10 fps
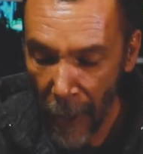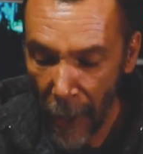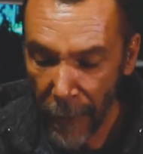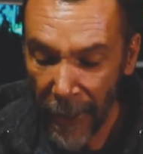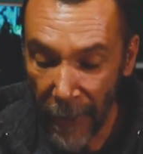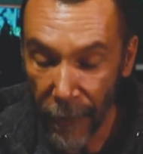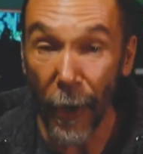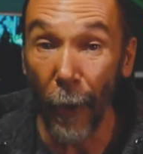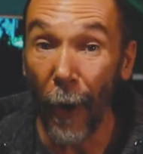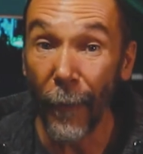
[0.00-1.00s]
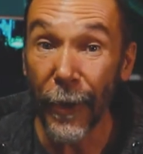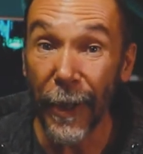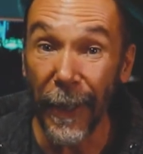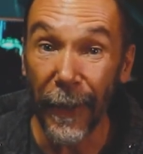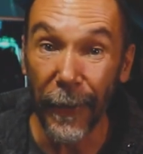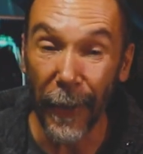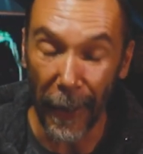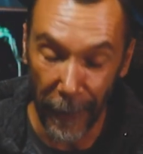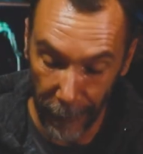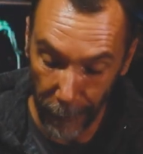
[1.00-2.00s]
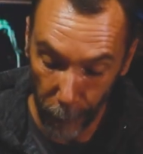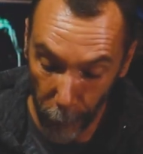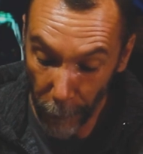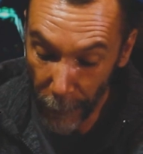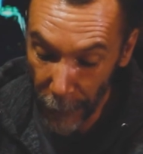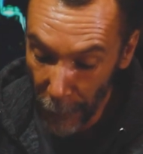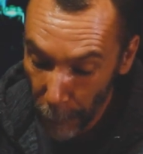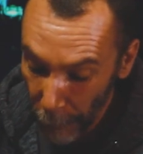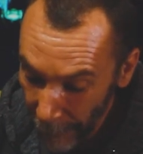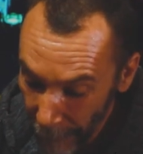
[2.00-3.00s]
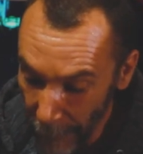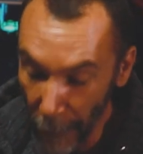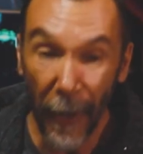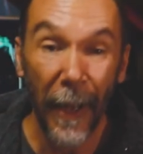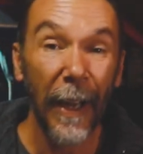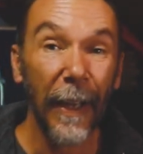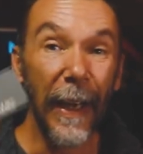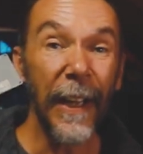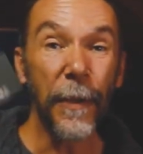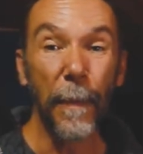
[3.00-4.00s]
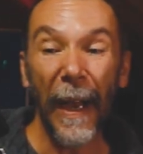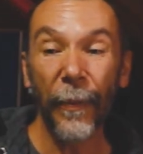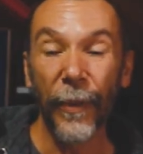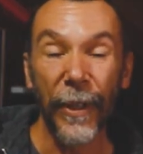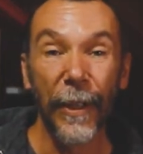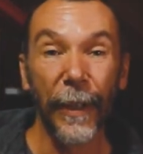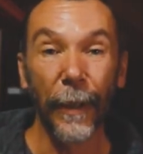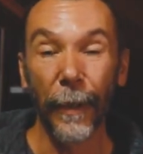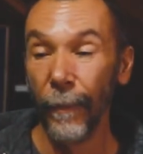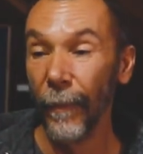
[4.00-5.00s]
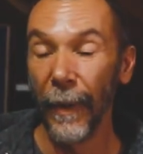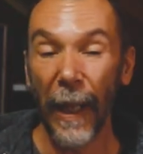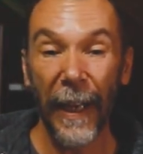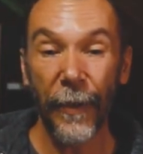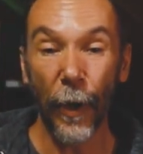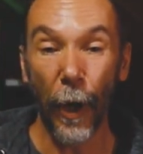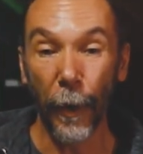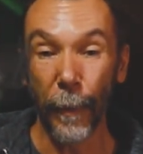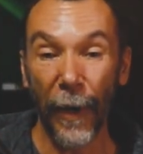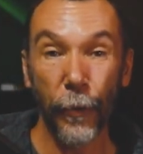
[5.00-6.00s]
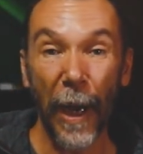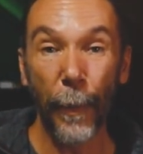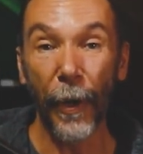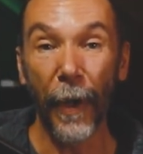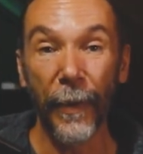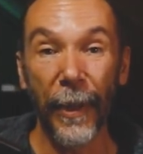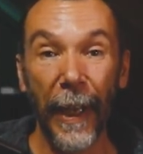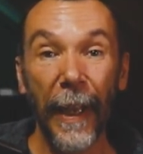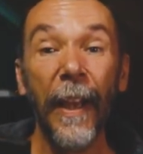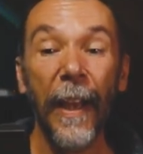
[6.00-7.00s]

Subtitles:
Okay, so obviously the proof is in the pudding, so let's mount this little light on my tripod over there